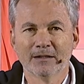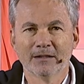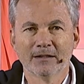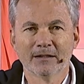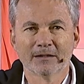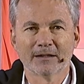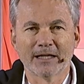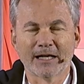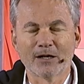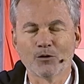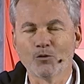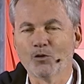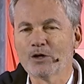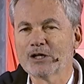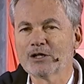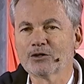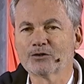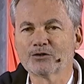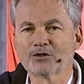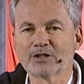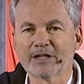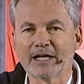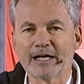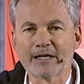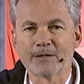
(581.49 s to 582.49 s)
Like, we
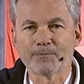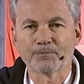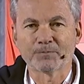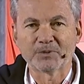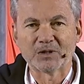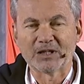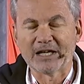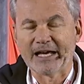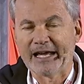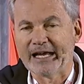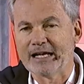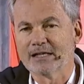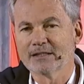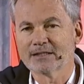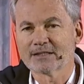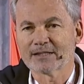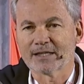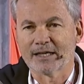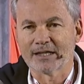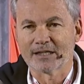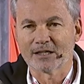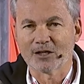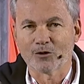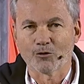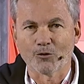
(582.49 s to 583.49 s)
don't take planes
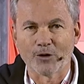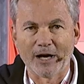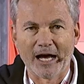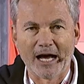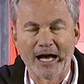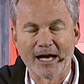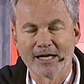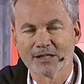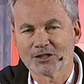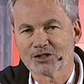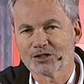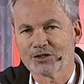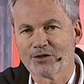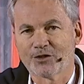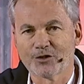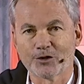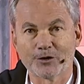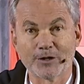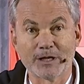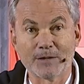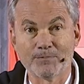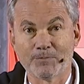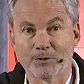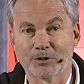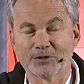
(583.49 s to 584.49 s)
that crash
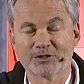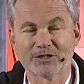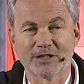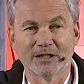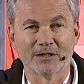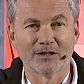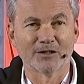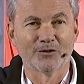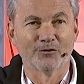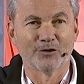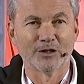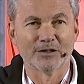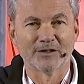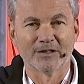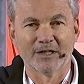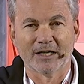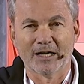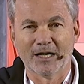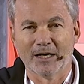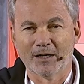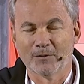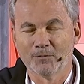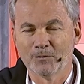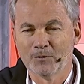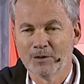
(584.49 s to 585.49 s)
30% of the
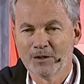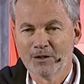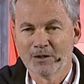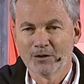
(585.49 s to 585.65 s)
time.